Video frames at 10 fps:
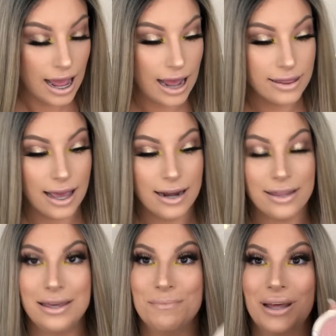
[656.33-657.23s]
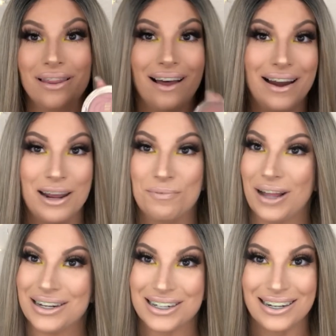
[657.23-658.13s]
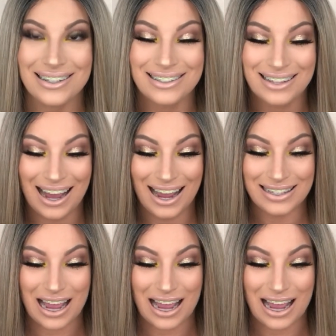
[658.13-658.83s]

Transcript: And then the Milani blushes, guys.